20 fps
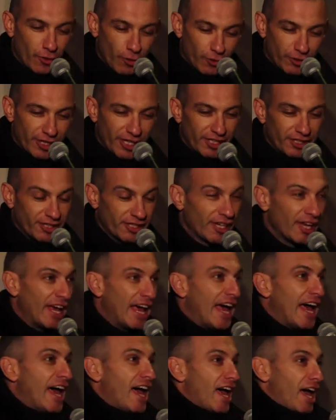audience.
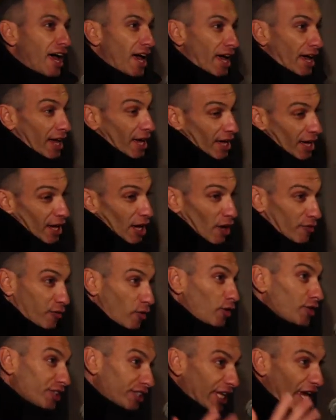Of
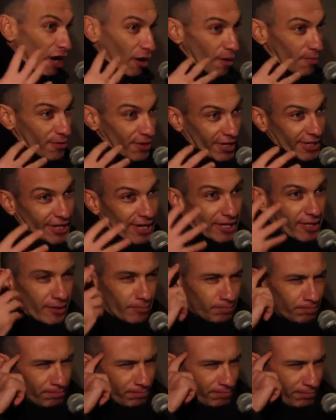course, now I'm
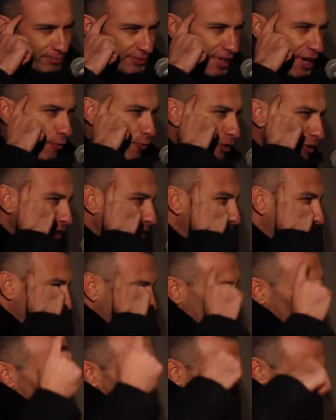thinking, I wonder if
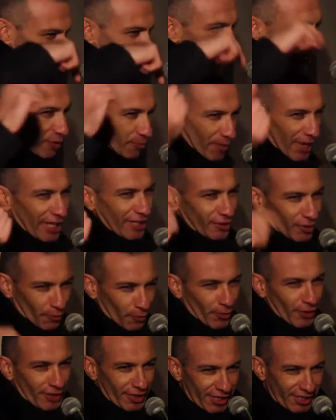this is what Dad meant
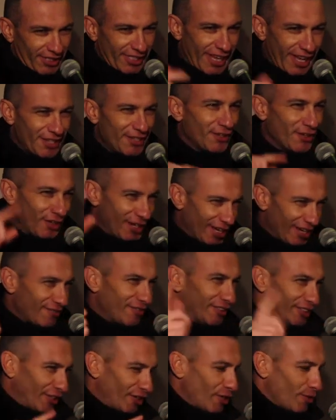when he said you're going to
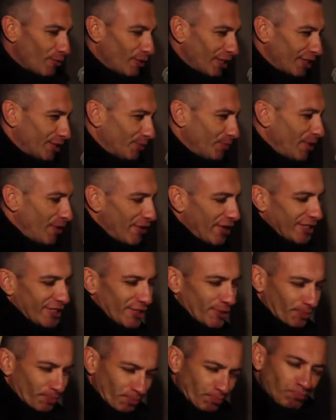have a terrible
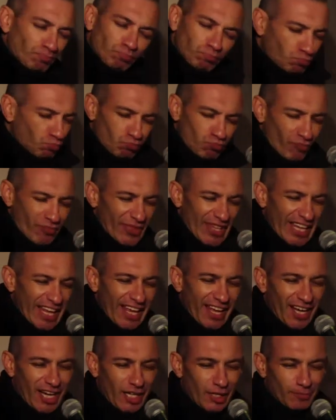experience.
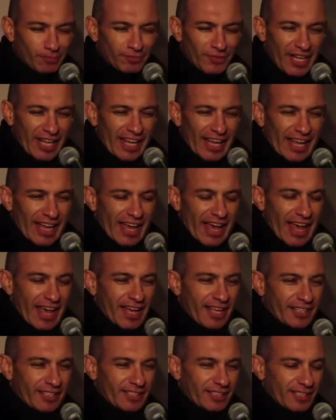
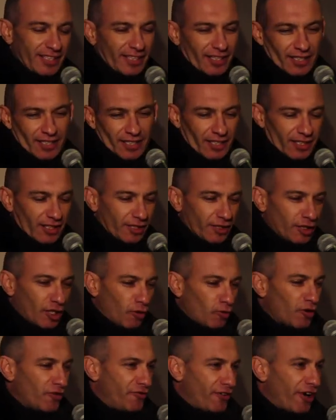And you
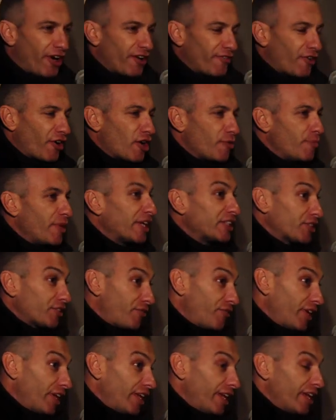know, with very, very
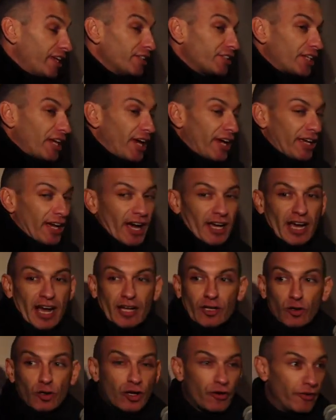mixed feelings,
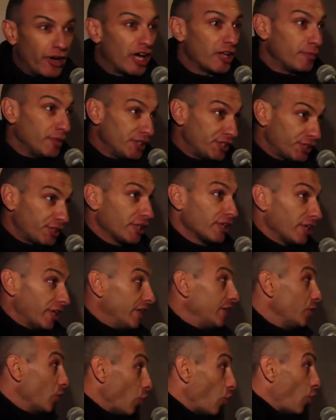I look around me still
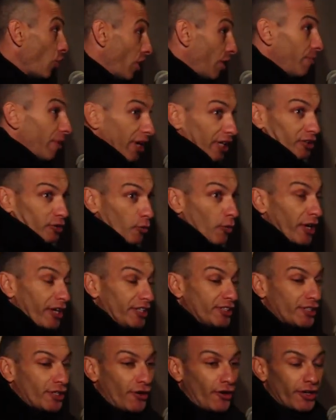in awe about what
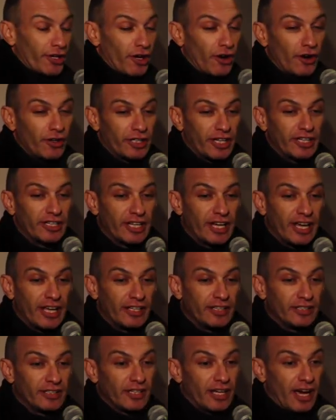is going on,
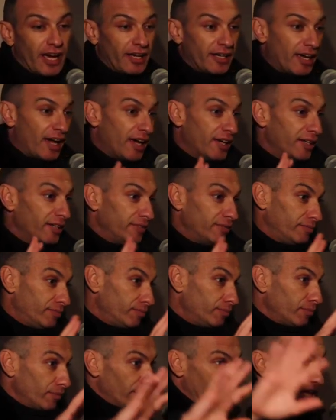and I
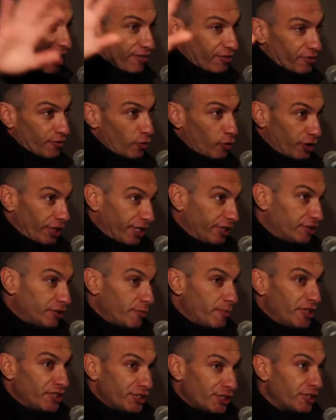left for the
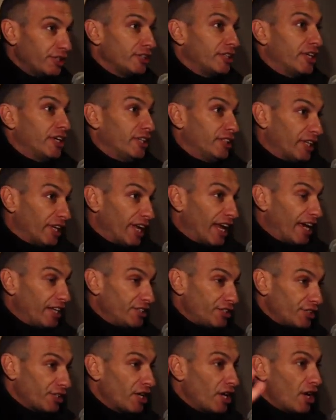intermission. The
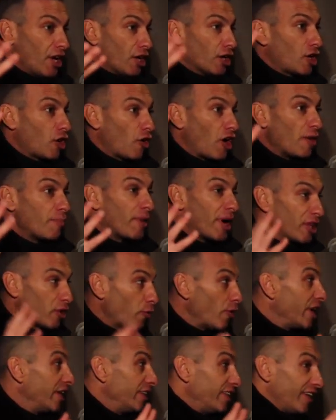lights go up. By the
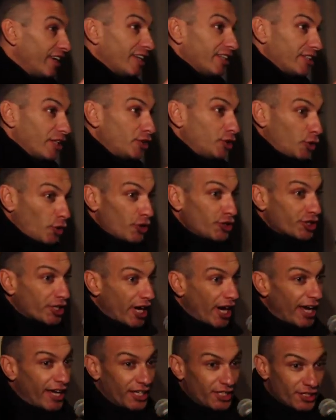way, the Jewish
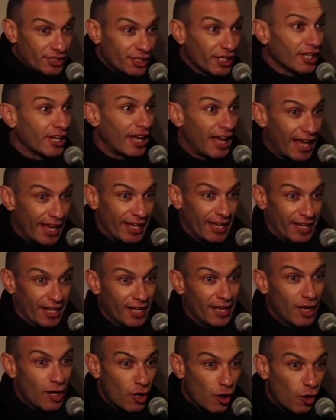guy is still
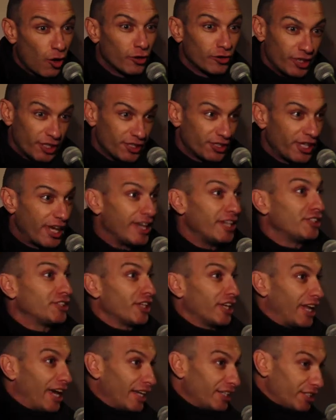lying on the stage.
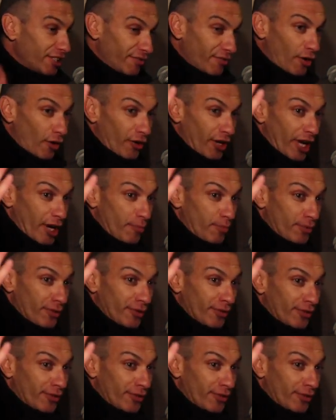The lights have gone up.